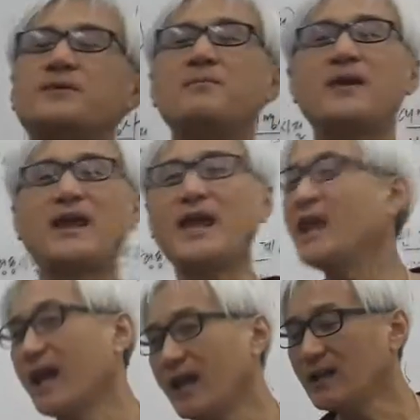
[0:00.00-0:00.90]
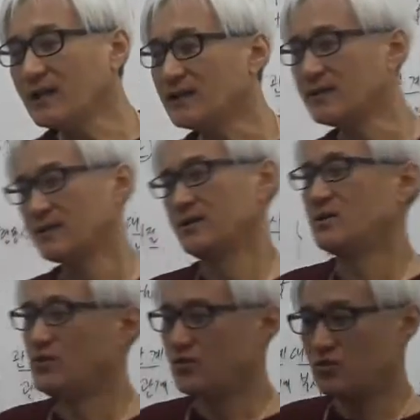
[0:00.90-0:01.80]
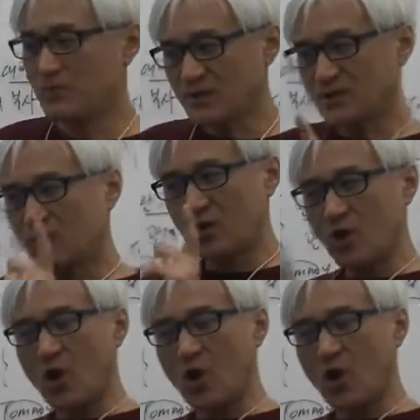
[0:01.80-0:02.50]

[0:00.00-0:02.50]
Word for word: the beginning, you must